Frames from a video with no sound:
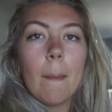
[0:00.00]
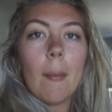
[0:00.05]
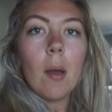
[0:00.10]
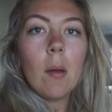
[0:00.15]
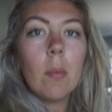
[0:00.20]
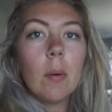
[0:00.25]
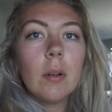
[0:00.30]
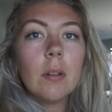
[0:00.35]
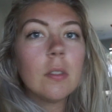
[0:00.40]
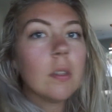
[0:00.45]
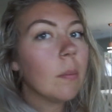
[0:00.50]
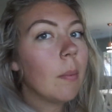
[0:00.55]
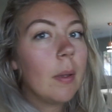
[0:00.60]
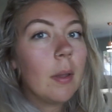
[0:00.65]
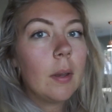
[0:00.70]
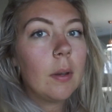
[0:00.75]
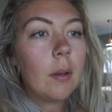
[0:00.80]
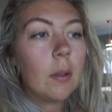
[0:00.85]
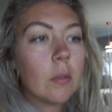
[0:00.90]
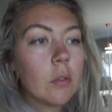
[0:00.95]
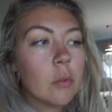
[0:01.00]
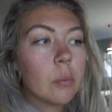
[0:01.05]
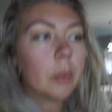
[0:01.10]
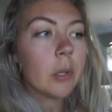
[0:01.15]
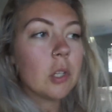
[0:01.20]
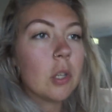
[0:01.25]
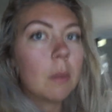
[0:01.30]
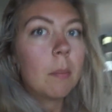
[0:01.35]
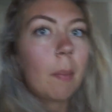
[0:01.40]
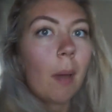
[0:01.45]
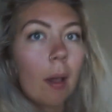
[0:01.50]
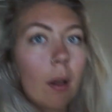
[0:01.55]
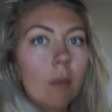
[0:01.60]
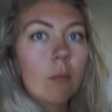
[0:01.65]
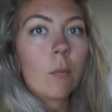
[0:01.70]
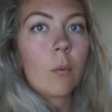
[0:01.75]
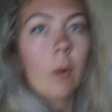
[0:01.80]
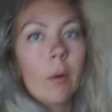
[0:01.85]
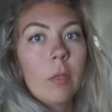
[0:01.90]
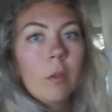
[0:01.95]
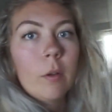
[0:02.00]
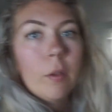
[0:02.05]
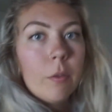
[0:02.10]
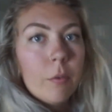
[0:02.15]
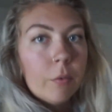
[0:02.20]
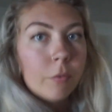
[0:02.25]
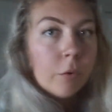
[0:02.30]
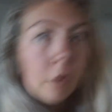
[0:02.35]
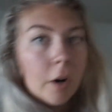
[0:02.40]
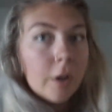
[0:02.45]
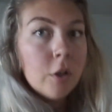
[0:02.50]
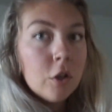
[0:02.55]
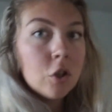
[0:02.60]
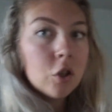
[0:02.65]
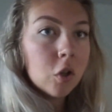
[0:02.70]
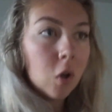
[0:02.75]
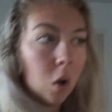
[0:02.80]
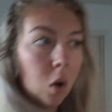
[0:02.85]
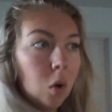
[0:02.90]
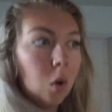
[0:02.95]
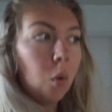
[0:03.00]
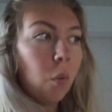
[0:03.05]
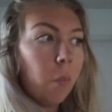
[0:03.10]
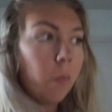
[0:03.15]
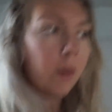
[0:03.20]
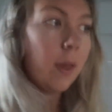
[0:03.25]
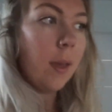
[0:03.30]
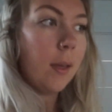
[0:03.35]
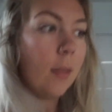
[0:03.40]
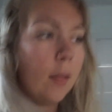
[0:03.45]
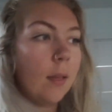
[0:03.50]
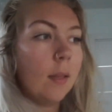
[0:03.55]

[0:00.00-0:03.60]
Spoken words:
My words have been switching back and forth with French all week.